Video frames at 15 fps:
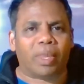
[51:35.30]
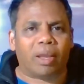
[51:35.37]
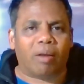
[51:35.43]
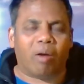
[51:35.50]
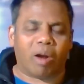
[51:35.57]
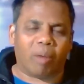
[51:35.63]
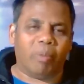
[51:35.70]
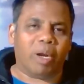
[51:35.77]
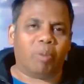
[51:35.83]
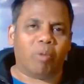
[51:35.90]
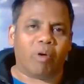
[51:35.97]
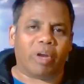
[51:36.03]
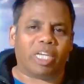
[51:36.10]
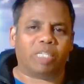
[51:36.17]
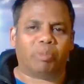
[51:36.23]
got a bit
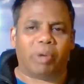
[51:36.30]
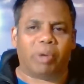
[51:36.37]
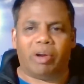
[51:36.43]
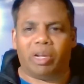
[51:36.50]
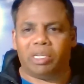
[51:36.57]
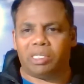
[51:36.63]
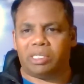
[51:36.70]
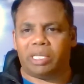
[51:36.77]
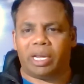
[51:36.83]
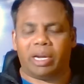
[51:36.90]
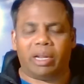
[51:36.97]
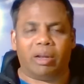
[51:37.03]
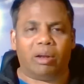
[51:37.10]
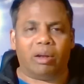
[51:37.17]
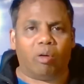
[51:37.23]
more experience than
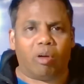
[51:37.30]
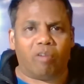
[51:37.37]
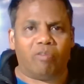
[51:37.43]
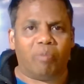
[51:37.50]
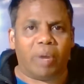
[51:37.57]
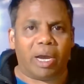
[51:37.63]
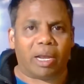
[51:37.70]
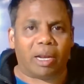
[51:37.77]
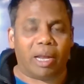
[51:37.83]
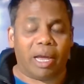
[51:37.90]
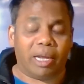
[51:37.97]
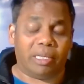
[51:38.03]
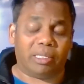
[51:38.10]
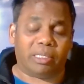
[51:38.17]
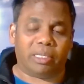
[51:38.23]
a lot of my
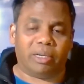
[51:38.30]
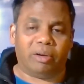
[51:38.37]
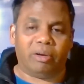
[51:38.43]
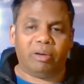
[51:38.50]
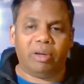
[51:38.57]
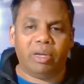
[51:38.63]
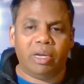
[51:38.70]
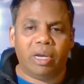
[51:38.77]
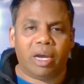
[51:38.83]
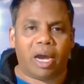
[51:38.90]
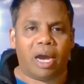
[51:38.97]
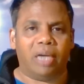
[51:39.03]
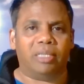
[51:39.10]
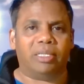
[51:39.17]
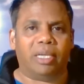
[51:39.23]
clients,
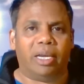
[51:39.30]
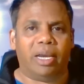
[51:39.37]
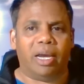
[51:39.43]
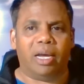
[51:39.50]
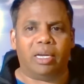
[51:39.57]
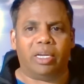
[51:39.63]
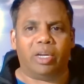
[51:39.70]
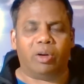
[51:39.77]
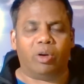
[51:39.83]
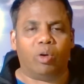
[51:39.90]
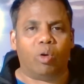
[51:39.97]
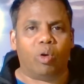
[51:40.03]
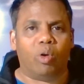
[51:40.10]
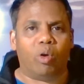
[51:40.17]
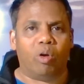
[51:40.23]
I'd say, yeah,
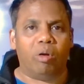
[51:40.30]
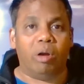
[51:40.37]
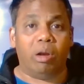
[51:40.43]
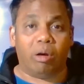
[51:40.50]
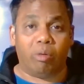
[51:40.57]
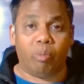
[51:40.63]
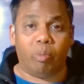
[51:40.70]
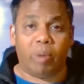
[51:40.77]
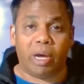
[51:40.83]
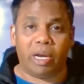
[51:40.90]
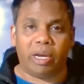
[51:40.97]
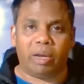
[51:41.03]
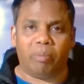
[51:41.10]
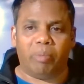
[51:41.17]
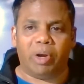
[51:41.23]
don't burn
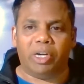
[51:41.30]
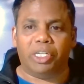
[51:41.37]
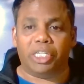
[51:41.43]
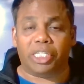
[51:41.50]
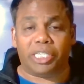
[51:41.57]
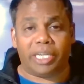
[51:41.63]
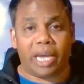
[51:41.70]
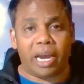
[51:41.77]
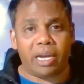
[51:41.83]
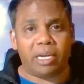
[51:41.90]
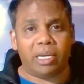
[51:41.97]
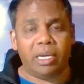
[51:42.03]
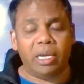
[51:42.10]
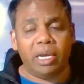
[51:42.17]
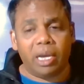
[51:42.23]
your bridges yet.
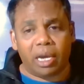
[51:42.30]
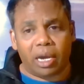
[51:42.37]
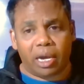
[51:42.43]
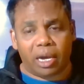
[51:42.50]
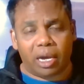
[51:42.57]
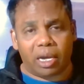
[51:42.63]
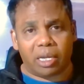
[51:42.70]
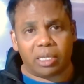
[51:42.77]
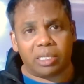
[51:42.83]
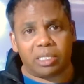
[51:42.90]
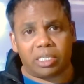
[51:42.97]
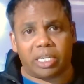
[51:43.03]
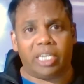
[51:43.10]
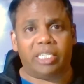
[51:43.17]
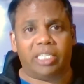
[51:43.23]

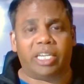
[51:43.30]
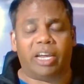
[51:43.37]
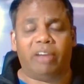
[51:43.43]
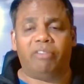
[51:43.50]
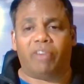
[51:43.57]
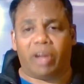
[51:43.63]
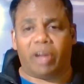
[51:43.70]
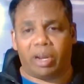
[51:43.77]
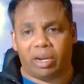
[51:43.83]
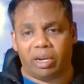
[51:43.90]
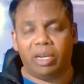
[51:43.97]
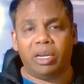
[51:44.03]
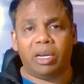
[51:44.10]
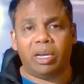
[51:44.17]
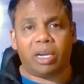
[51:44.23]
Stay safe and
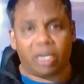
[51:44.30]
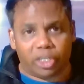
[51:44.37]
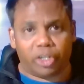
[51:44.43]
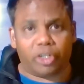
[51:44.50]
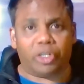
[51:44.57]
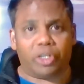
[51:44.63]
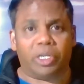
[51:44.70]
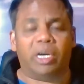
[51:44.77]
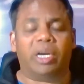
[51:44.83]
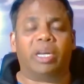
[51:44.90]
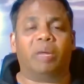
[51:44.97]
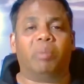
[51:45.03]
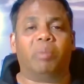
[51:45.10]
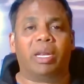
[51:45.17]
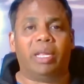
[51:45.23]
continue to earn
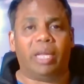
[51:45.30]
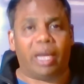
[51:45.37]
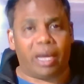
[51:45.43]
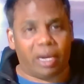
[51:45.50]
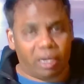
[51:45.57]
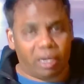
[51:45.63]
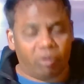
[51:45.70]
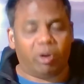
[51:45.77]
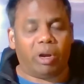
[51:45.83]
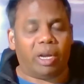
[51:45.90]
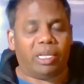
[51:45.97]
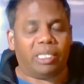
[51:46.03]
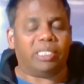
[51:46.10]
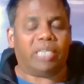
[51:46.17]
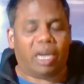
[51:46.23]
your money and good.
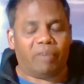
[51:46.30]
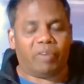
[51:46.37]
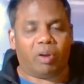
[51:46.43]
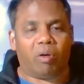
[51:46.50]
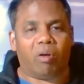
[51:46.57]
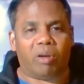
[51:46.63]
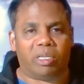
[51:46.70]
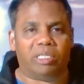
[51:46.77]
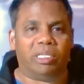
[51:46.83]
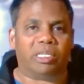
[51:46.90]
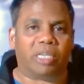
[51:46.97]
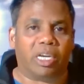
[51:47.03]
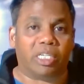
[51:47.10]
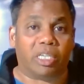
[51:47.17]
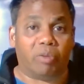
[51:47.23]
Just have an honest
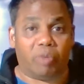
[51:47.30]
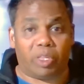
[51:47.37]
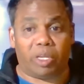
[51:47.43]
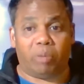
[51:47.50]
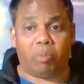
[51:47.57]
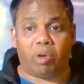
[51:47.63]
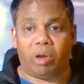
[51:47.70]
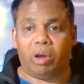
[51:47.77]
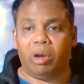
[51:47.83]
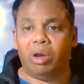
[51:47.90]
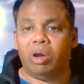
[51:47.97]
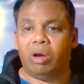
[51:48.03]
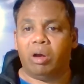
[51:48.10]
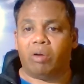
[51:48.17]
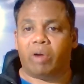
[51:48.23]
discussion with your employer.
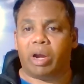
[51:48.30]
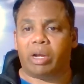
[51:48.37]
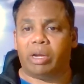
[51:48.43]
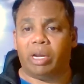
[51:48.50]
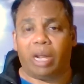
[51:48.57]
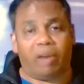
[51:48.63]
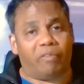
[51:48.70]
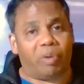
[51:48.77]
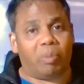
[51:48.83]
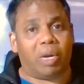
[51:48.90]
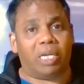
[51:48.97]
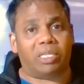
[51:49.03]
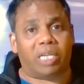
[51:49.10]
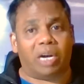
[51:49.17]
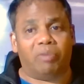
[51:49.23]
All right, Neil. And from
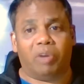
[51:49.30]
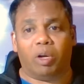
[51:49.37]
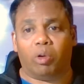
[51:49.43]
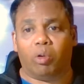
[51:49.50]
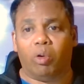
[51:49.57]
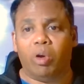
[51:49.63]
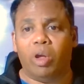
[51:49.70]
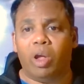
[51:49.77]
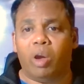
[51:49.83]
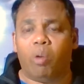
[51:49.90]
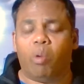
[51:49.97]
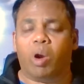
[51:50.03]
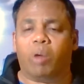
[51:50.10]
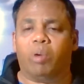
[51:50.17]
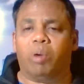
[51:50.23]
our side, we'll do
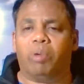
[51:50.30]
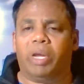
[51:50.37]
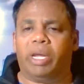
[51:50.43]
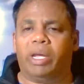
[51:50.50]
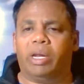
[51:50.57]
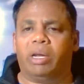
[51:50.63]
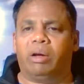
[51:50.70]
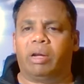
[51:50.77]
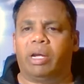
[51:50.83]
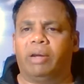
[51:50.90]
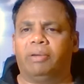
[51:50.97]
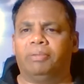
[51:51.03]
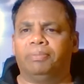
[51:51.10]
whatever we can. Okay.